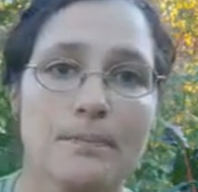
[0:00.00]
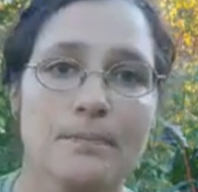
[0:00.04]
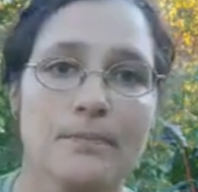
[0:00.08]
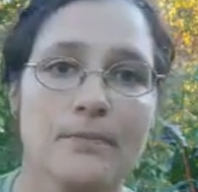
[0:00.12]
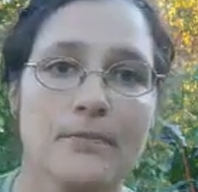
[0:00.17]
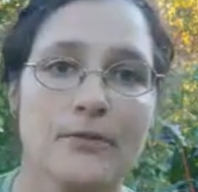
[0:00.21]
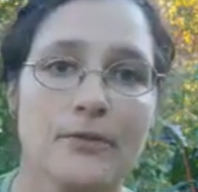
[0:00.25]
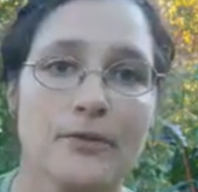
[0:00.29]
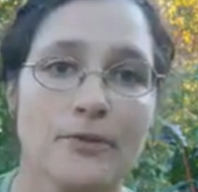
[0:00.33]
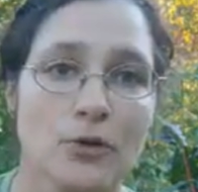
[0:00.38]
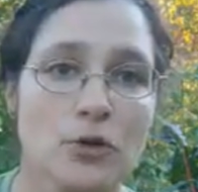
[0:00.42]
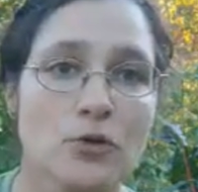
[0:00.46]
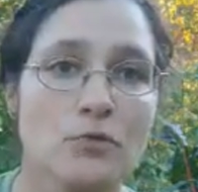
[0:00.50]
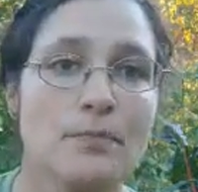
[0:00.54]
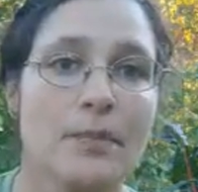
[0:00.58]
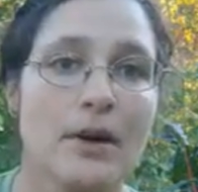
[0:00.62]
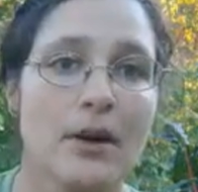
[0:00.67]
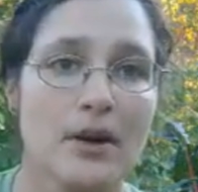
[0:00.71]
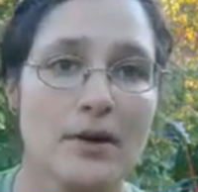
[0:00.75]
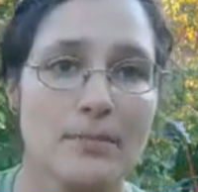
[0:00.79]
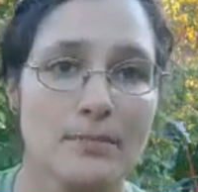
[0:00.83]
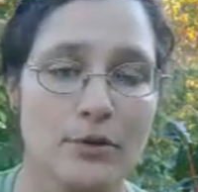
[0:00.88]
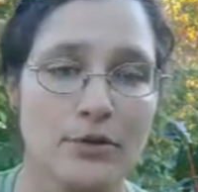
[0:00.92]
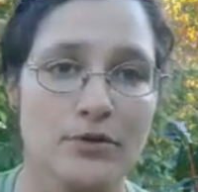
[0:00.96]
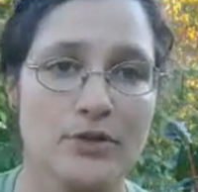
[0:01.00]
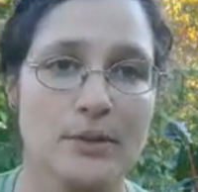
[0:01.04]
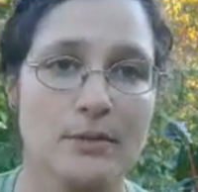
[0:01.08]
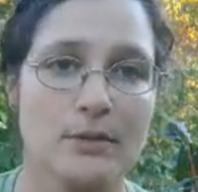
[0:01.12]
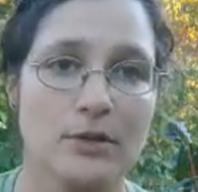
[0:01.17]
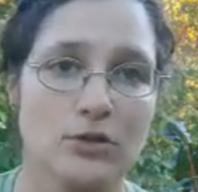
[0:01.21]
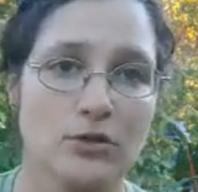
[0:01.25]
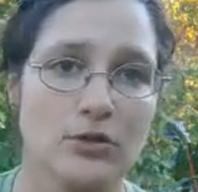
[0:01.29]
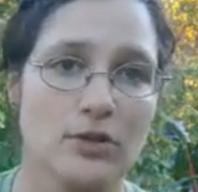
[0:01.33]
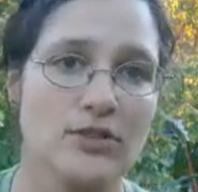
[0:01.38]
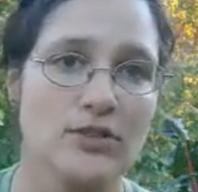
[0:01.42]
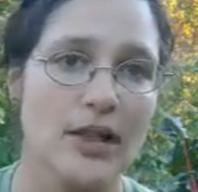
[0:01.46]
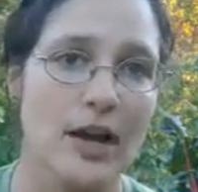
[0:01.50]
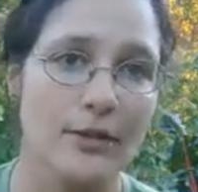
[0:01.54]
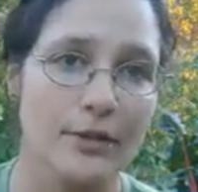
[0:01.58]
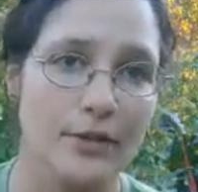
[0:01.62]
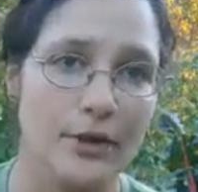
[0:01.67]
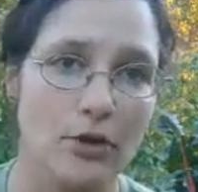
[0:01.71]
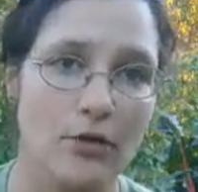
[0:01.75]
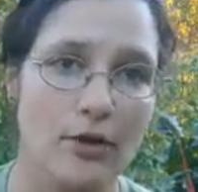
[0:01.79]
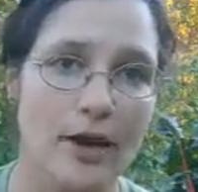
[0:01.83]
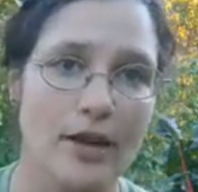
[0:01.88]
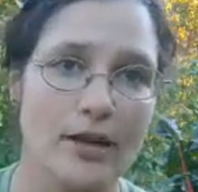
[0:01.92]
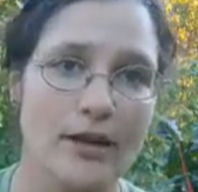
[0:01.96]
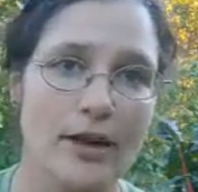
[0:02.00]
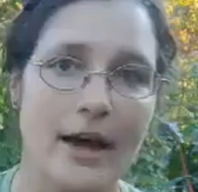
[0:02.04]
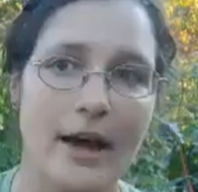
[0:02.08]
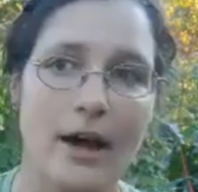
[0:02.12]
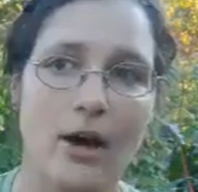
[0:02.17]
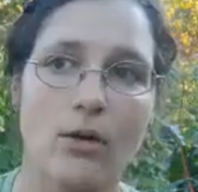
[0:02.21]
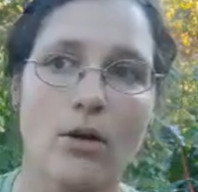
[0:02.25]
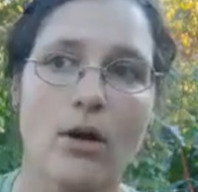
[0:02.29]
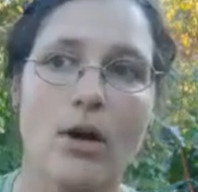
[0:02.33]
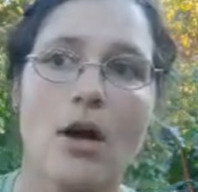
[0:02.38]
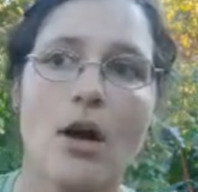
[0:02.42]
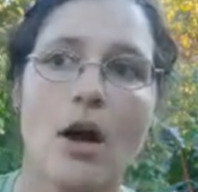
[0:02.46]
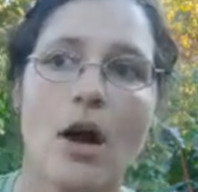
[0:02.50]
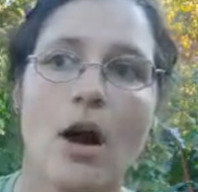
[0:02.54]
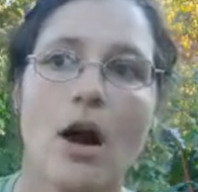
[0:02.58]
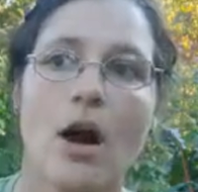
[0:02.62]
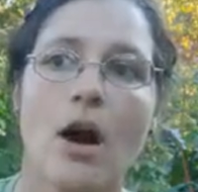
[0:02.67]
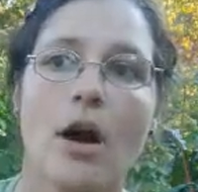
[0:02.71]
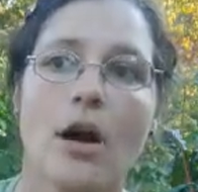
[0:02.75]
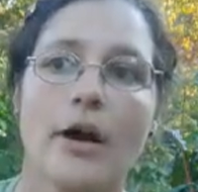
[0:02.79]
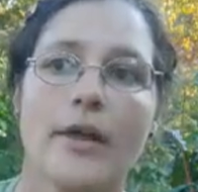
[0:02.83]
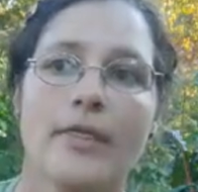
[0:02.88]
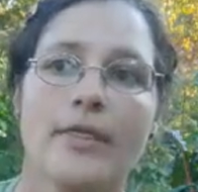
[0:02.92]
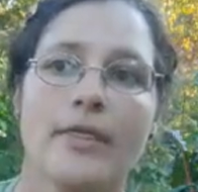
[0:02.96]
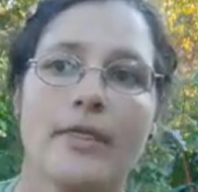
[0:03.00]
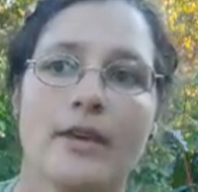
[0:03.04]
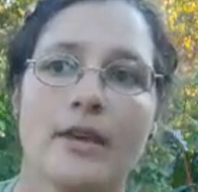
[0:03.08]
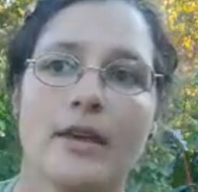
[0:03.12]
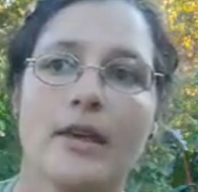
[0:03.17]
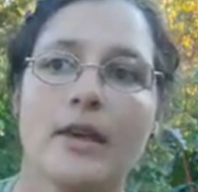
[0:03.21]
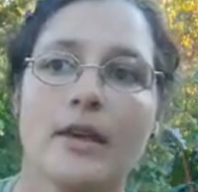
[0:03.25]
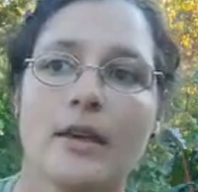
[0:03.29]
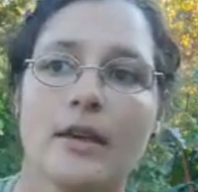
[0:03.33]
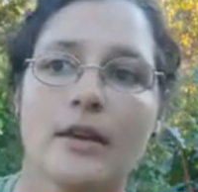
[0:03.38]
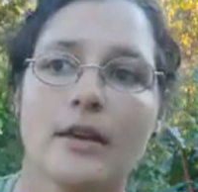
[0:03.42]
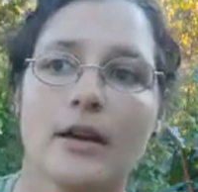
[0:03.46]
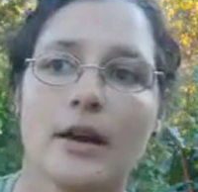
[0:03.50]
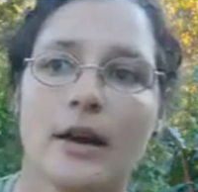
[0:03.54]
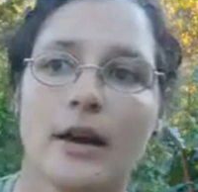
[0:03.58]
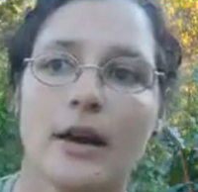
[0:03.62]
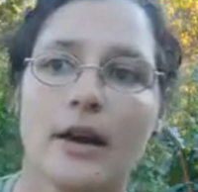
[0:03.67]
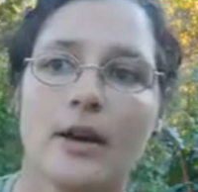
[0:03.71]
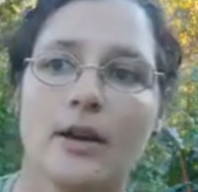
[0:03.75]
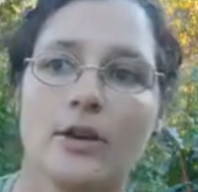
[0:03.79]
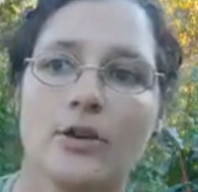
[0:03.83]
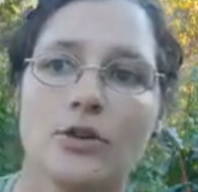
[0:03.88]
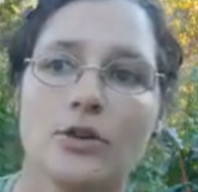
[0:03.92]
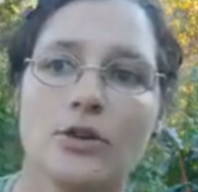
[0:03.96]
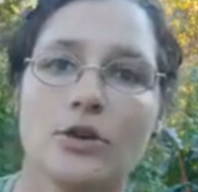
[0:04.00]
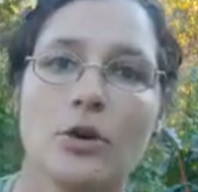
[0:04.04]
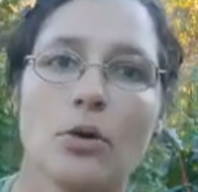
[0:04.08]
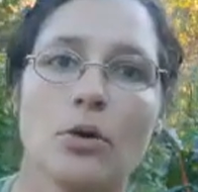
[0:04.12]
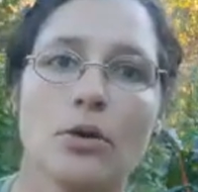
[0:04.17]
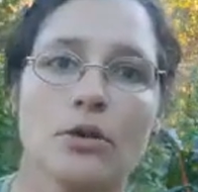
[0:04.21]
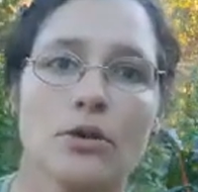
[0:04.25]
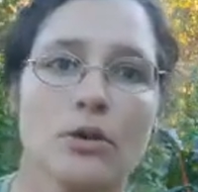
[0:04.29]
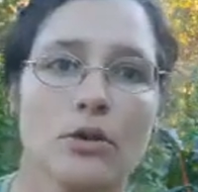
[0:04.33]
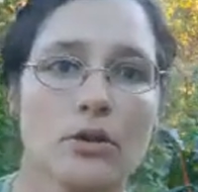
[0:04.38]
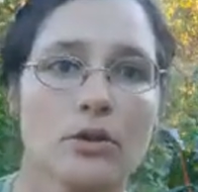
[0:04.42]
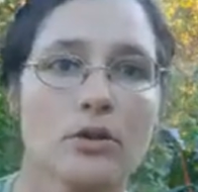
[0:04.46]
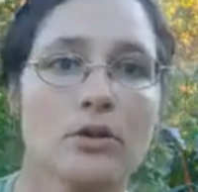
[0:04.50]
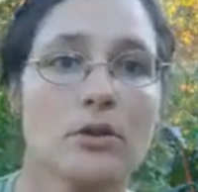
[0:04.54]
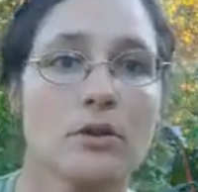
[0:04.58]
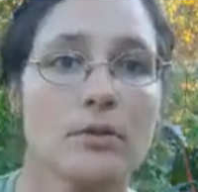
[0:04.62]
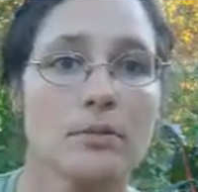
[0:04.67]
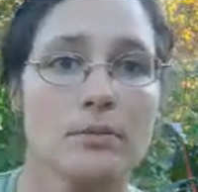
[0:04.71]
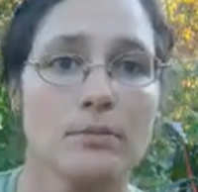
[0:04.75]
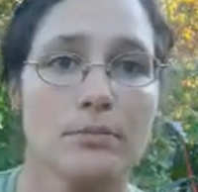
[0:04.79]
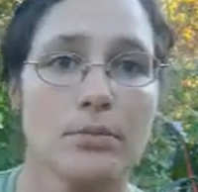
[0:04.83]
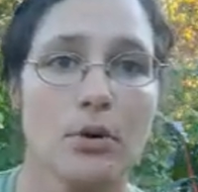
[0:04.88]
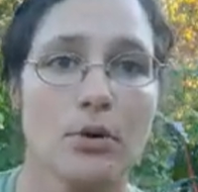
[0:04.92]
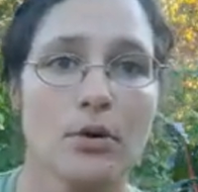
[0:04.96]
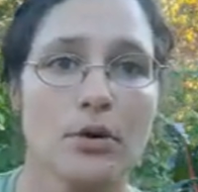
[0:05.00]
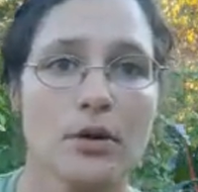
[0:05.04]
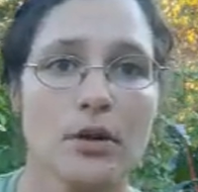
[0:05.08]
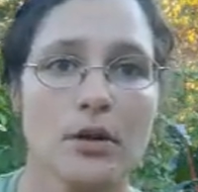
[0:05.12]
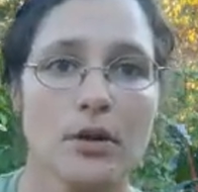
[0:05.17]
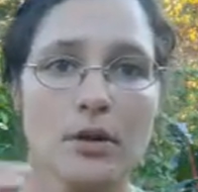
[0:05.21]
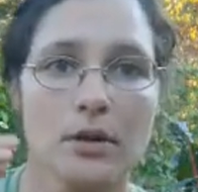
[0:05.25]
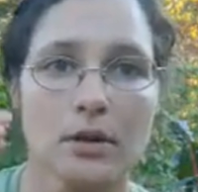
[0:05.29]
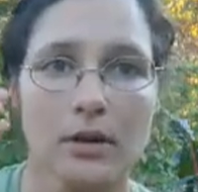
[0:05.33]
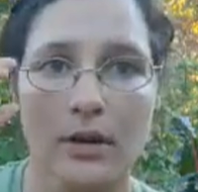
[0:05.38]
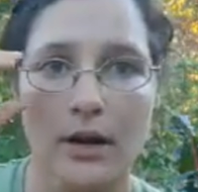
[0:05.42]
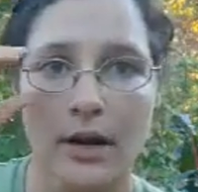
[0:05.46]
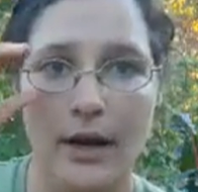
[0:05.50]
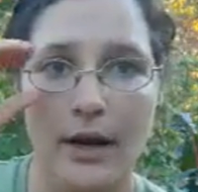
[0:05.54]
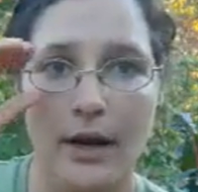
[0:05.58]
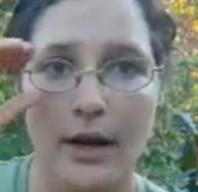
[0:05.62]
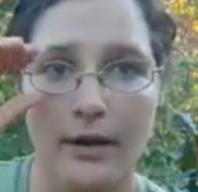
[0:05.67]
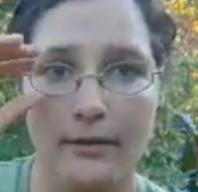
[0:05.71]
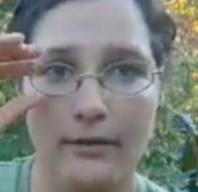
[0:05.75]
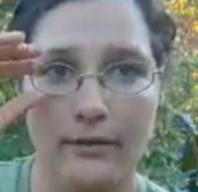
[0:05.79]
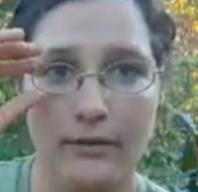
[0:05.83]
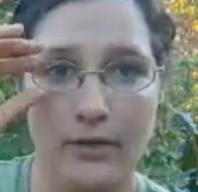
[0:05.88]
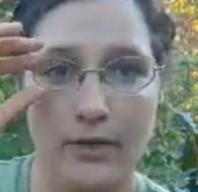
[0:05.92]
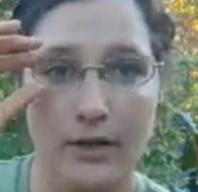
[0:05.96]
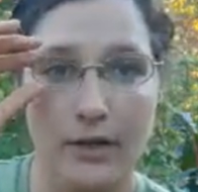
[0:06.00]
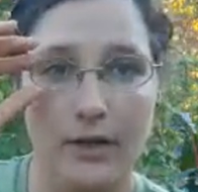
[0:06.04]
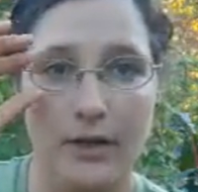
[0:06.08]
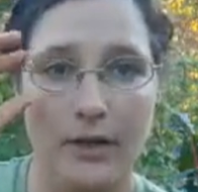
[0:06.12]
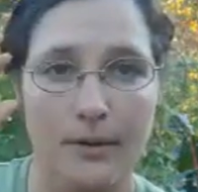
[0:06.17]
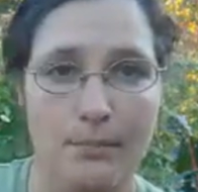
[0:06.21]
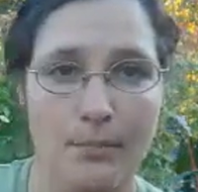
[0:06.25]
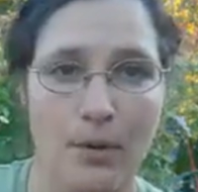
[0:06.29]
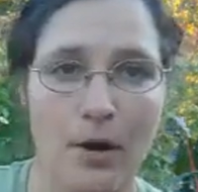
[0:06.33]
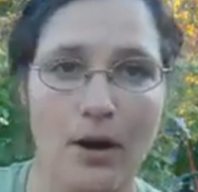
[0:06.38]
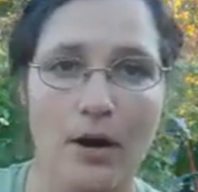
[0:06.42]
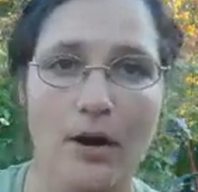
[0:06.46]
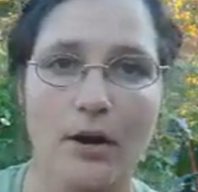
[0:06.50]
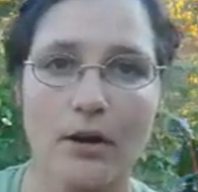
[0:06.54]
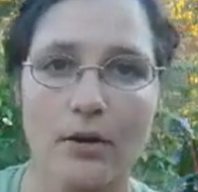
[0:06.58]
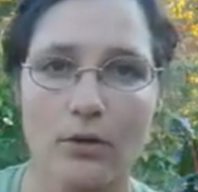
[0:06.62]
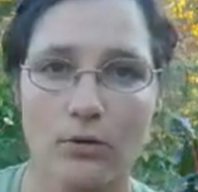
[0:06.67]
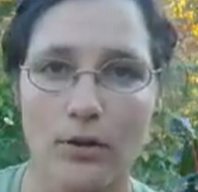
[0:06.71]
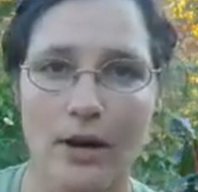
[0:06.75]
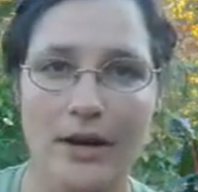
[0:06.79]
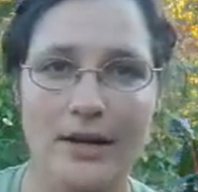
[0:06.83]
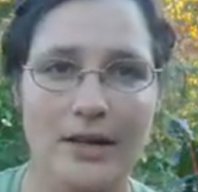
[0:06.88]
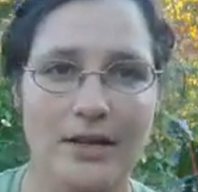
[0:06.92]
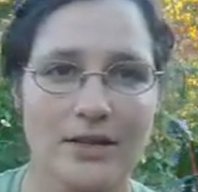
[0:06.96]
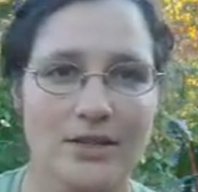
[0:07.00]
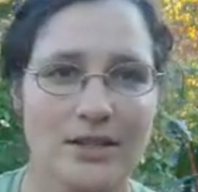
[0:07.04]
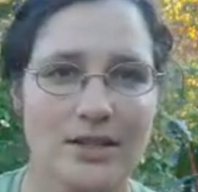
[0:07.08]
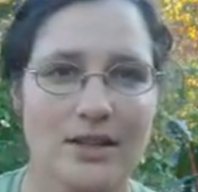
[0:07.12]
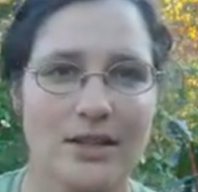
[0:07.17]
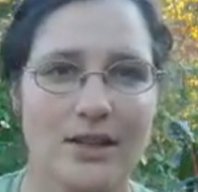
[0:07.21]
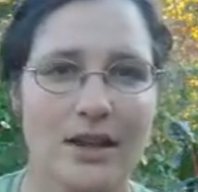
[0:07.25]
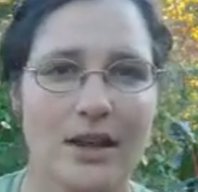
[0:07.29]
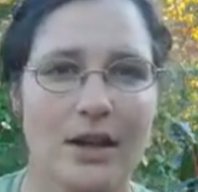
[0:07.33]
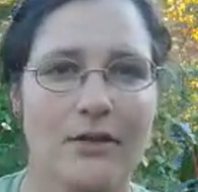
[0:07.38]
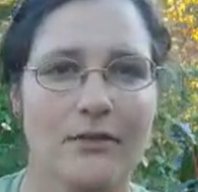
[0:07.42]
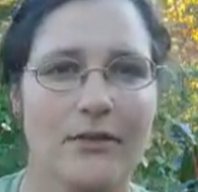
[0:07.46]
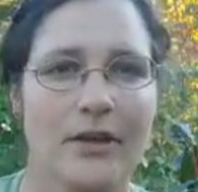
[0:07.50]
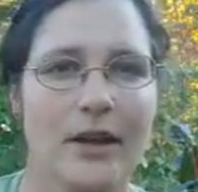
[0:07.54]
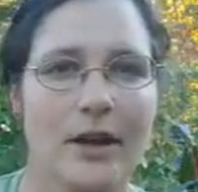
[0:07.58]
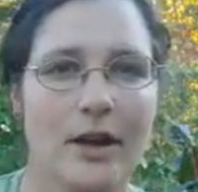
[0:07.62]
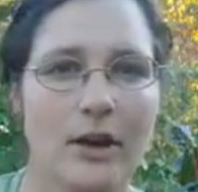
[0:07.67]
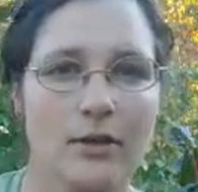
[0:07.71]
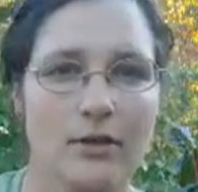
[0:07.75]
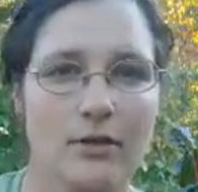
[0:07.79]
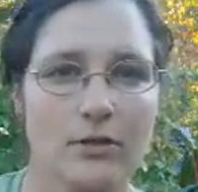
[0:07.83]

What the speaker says: fruit-bearing persimmon trees out there right now on the northern border of the park, right next to kind of